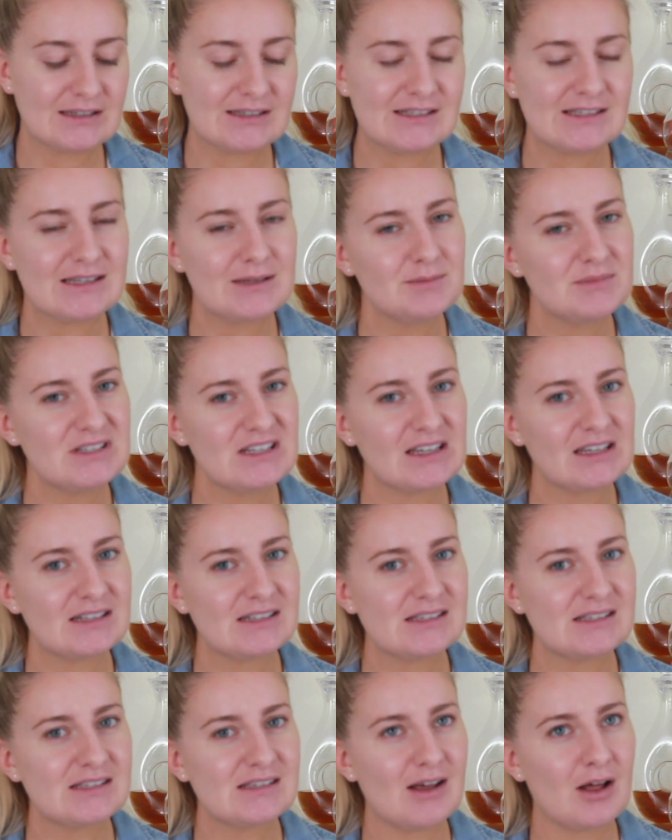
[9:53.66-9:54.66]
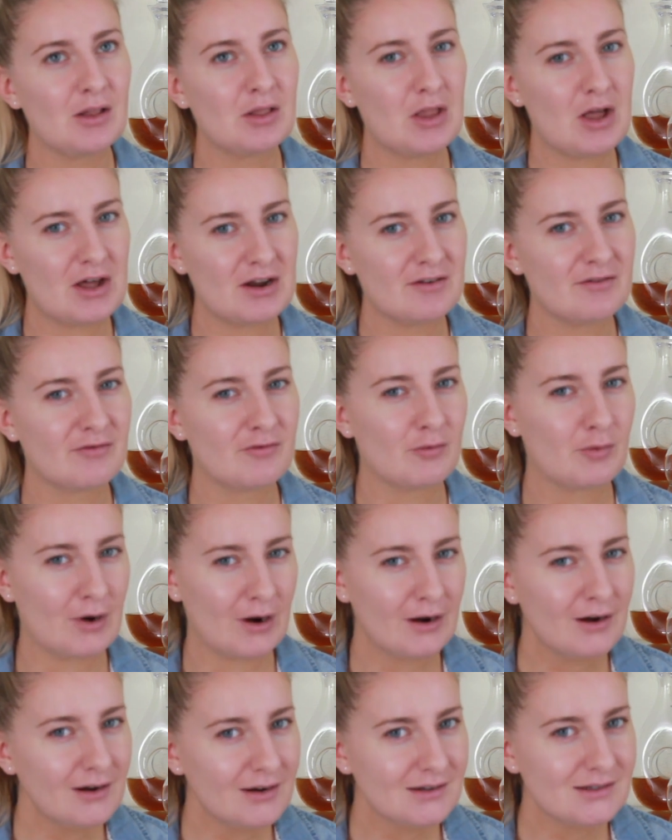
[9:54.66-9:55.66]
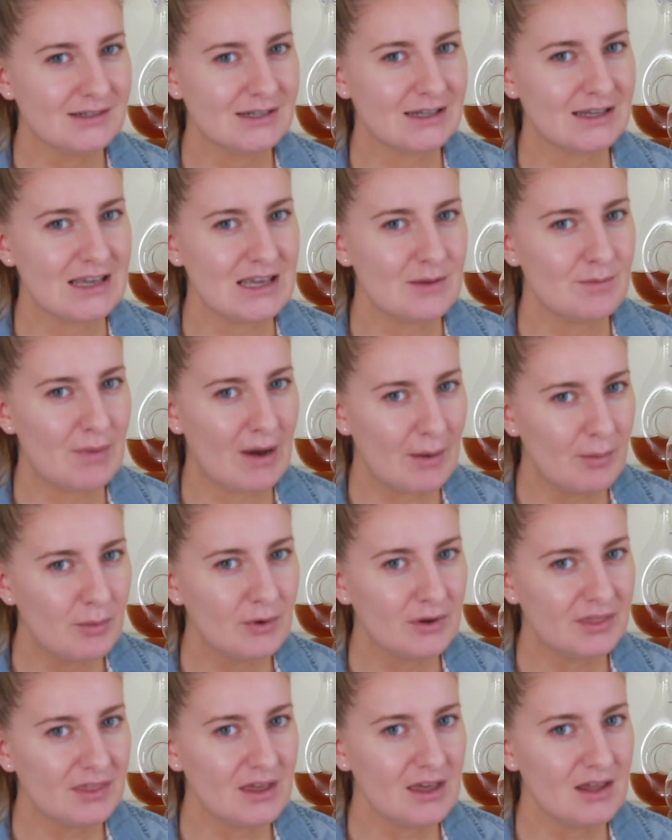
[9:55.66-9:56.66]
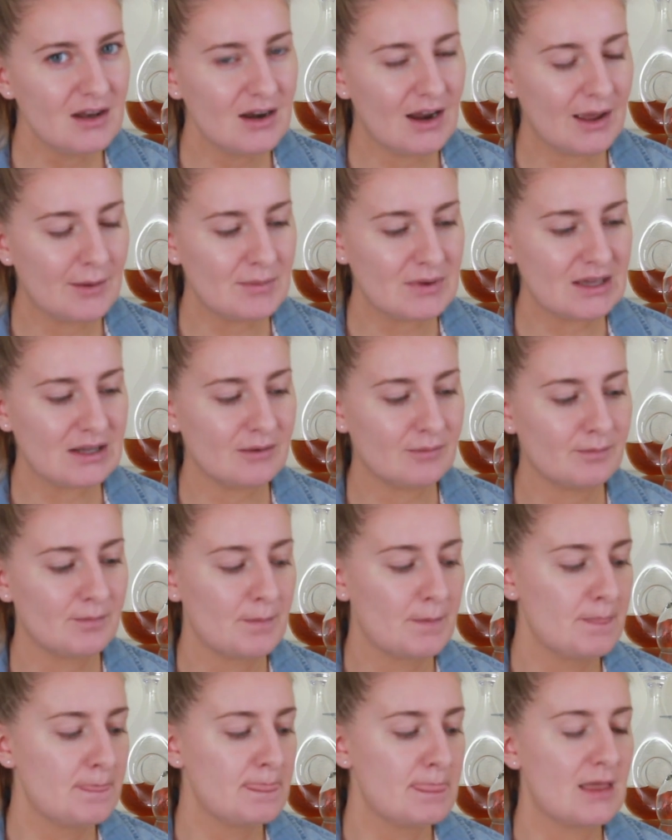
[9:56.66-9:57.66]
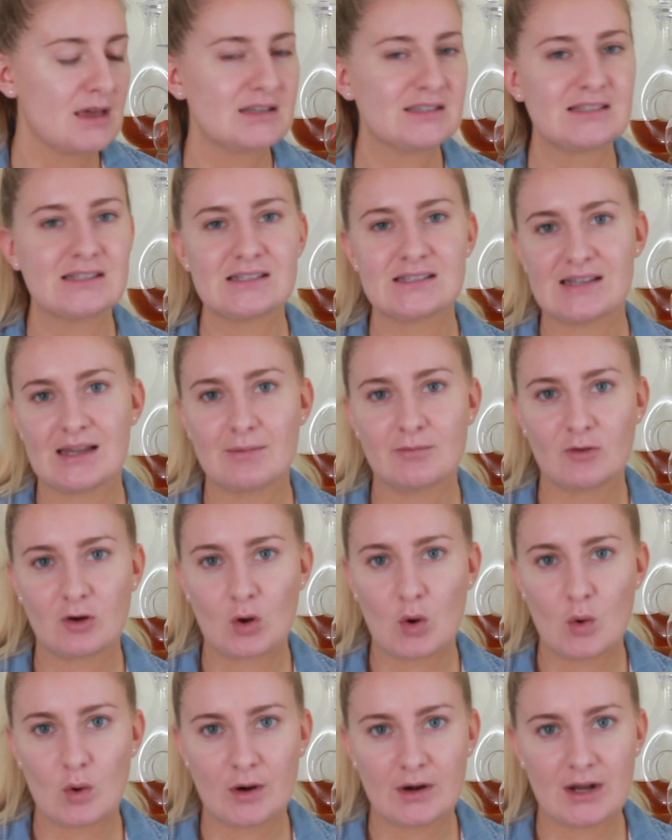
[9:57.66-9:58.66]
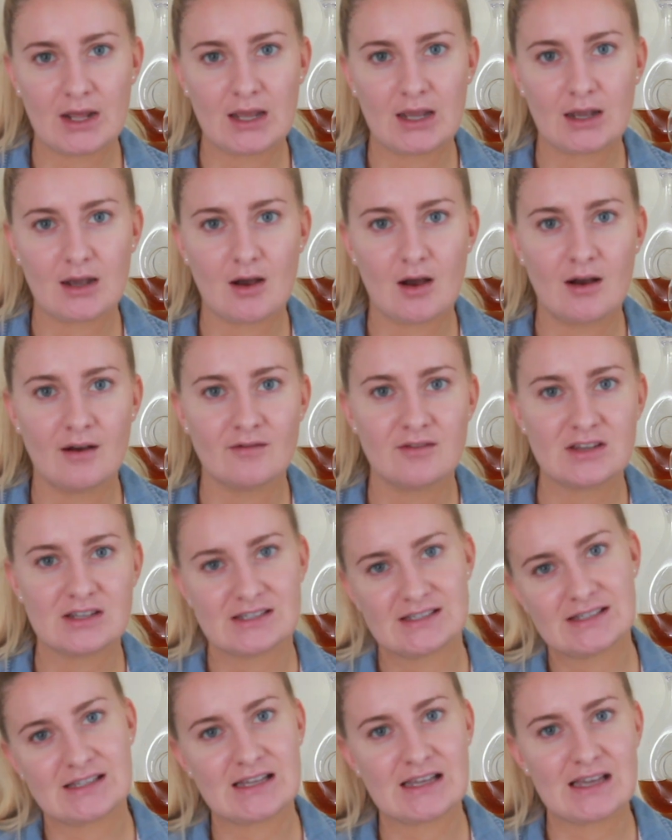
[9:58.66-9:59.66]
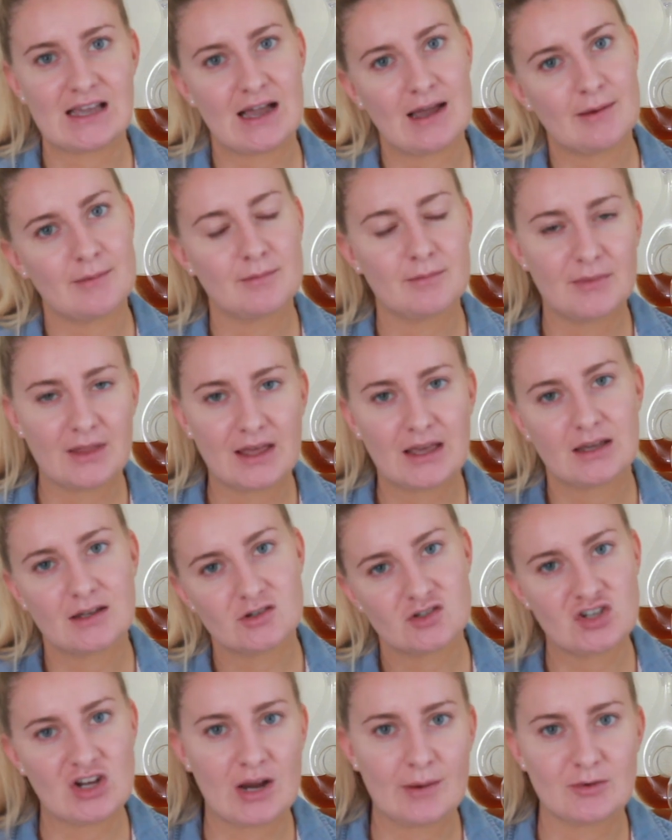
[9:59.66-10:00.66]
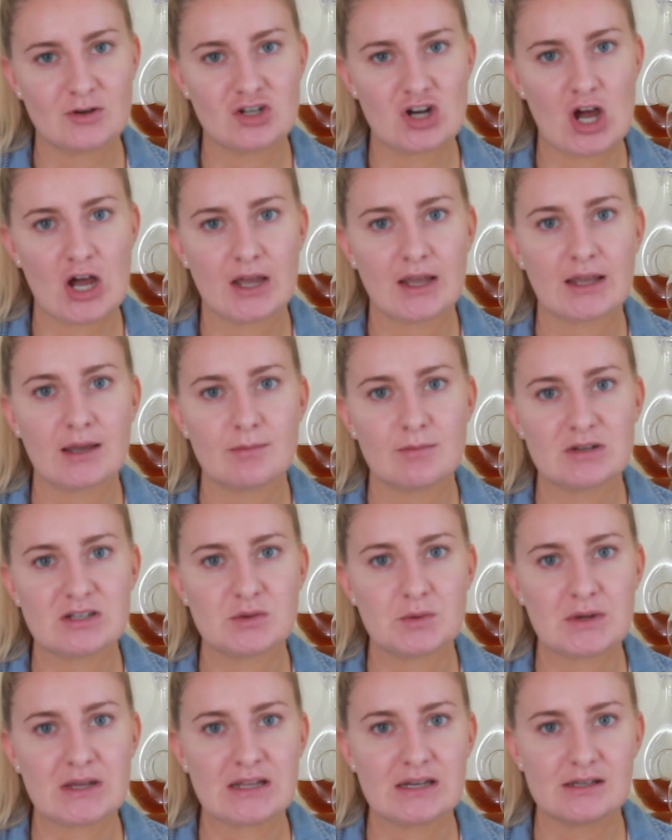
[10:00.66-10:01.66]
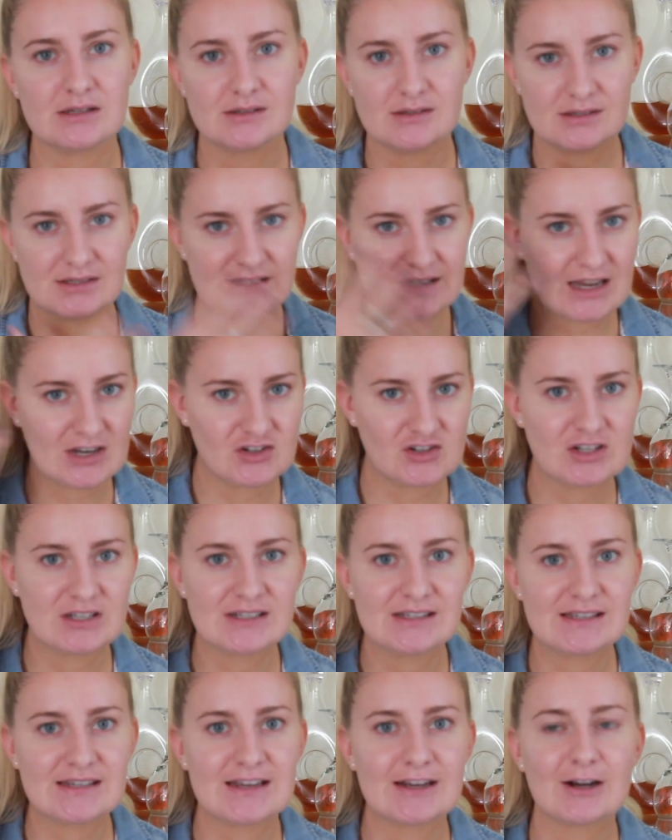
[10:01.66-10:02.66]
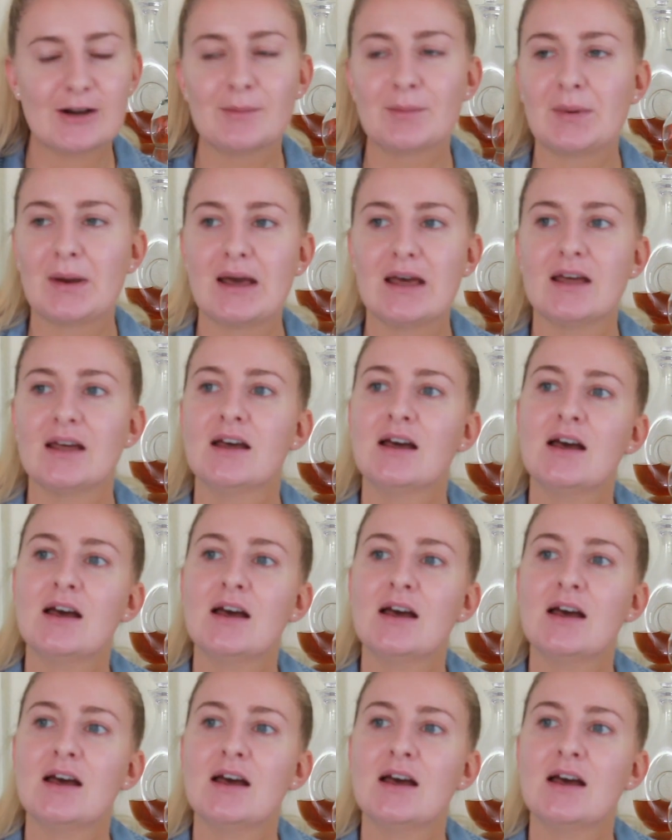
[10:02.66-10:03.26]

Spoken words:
seems like it's a lot of work to keep up with it. I mean, since I'm recording, obviously I'm like jammer jawing in between sessions here, but